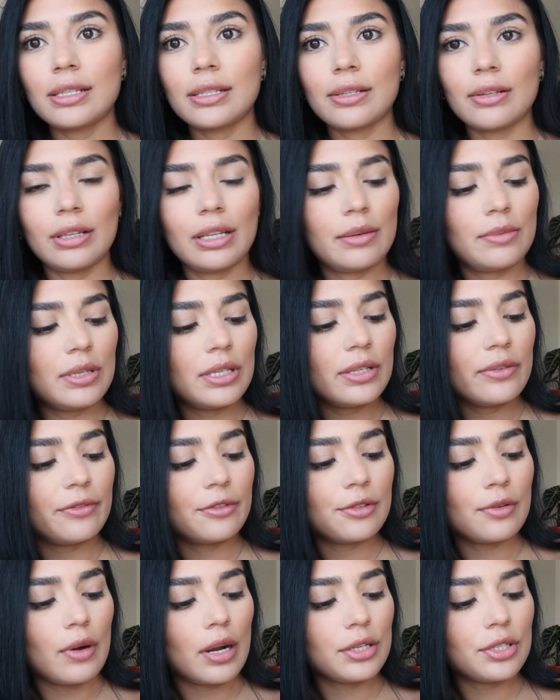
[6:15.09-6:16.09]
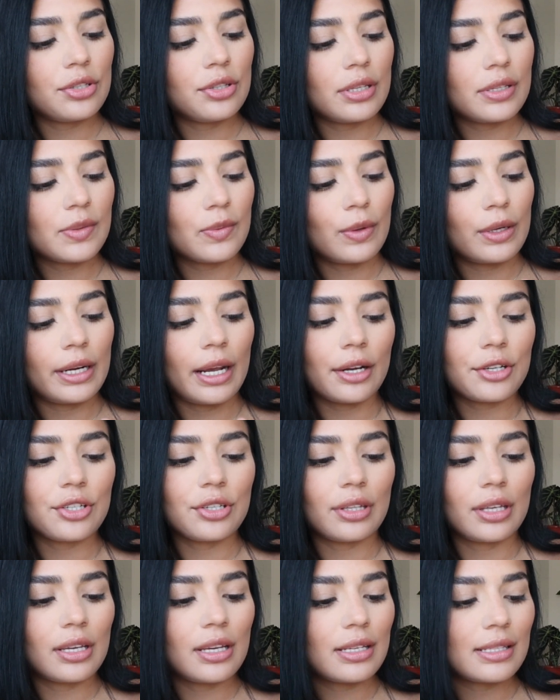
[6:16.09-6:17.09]
So let me swatch this one
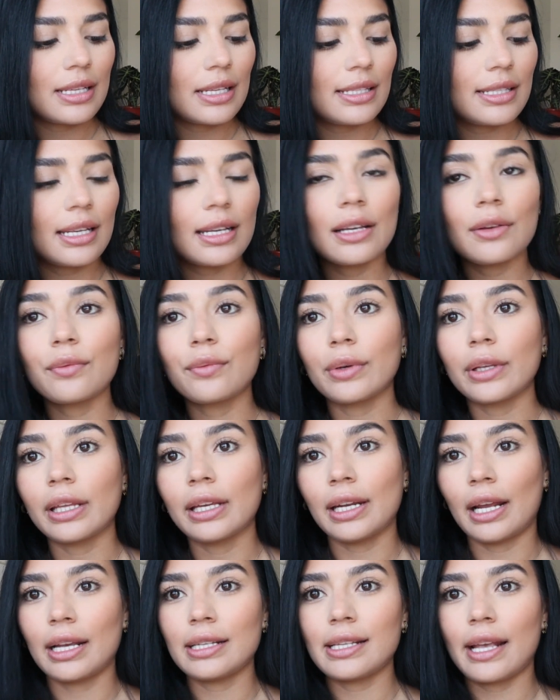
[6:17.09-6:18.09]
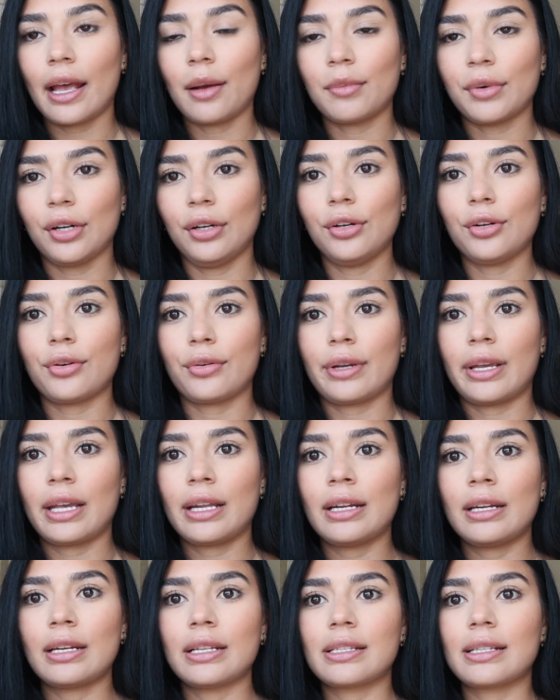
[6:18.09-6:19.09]
actually because it's like a really nice emerald
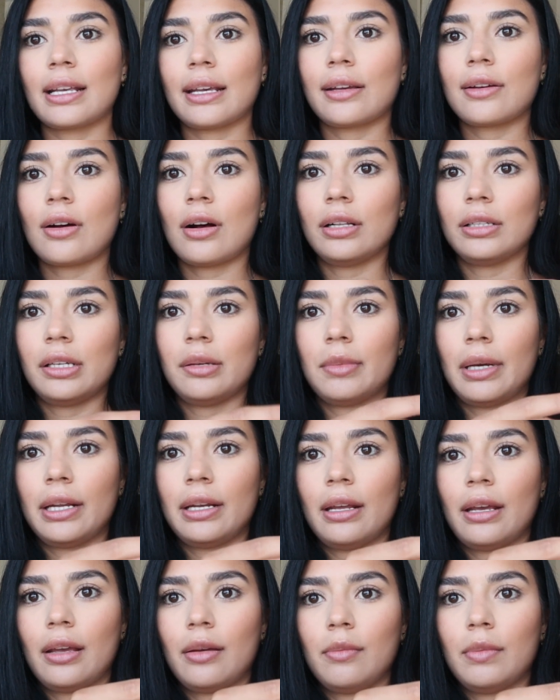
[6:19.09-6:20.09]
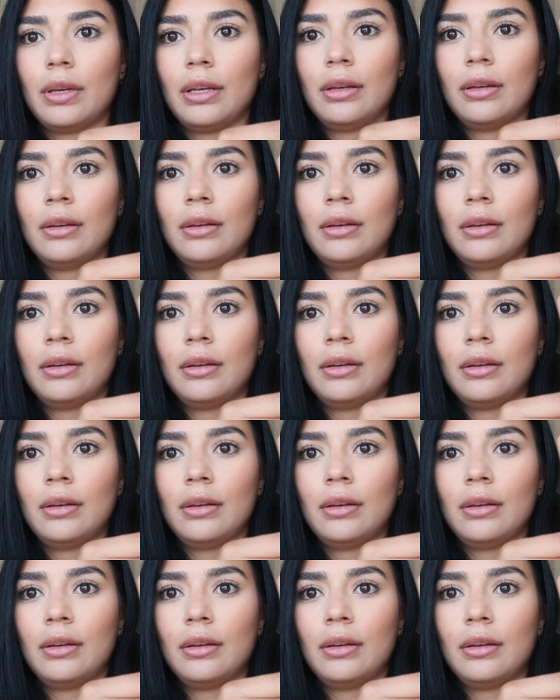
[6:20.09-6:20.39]
green and it's like calling my name.